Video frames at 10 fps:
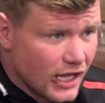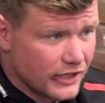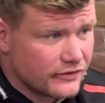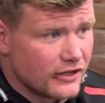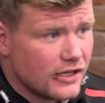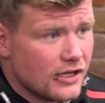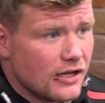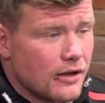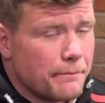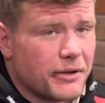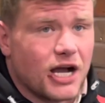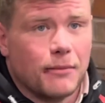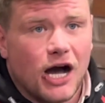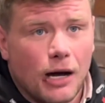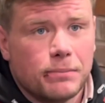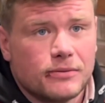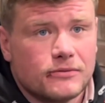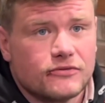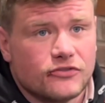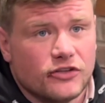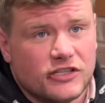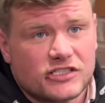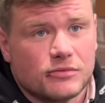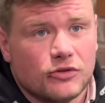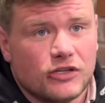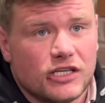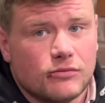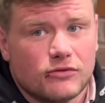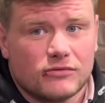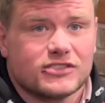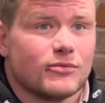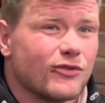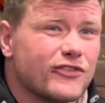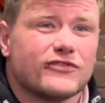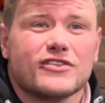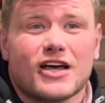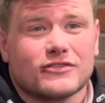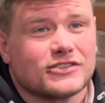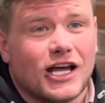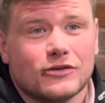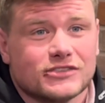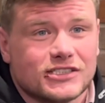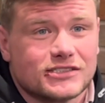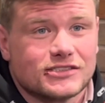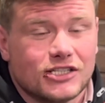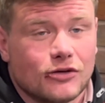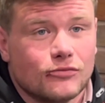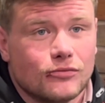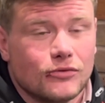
and become a hub for this community. We said we've got 50,000 houses, you know,